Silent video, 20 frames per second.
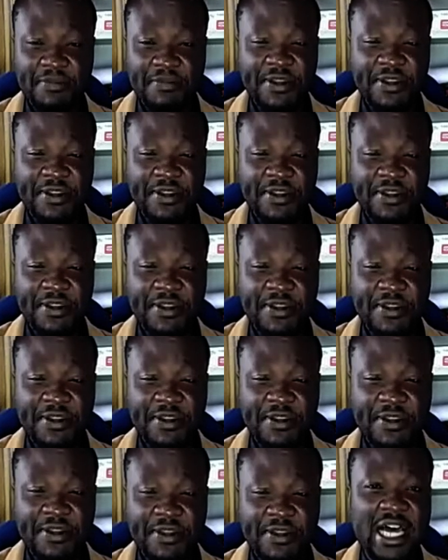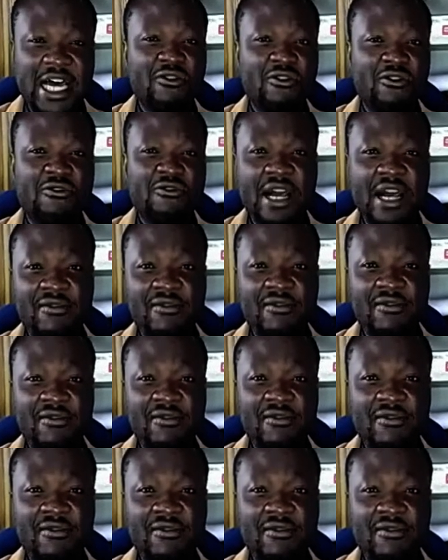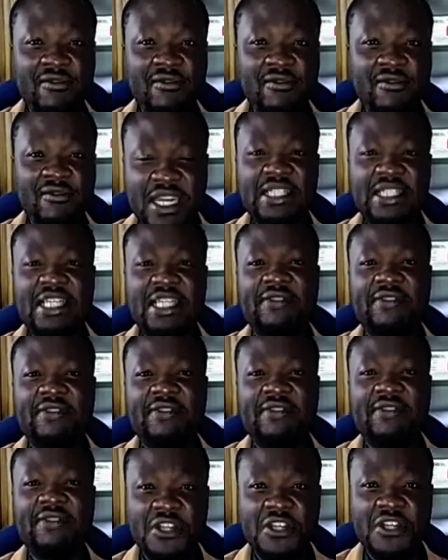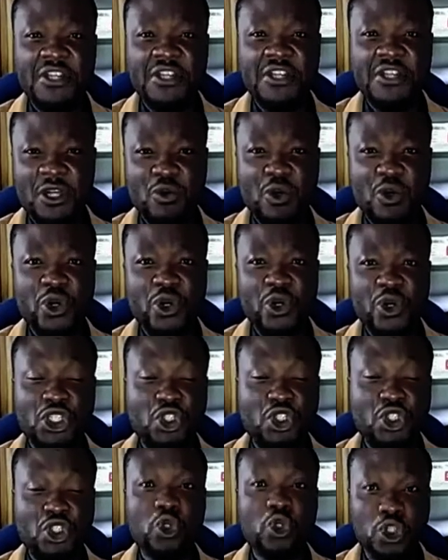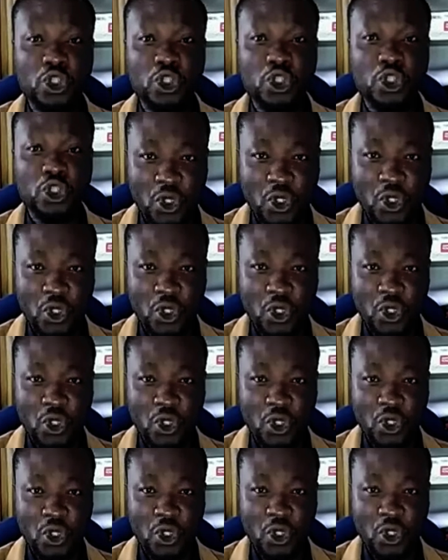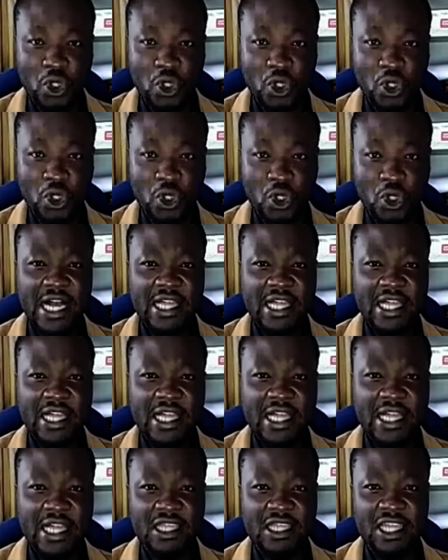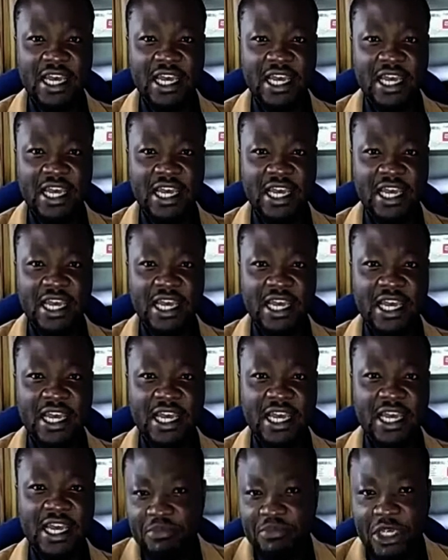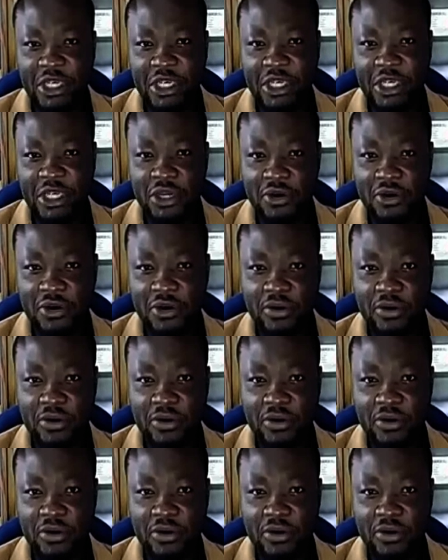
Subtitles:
the situation in the last 5 weeks. So midnight, everyone going to this total lockdown. And then by, midnight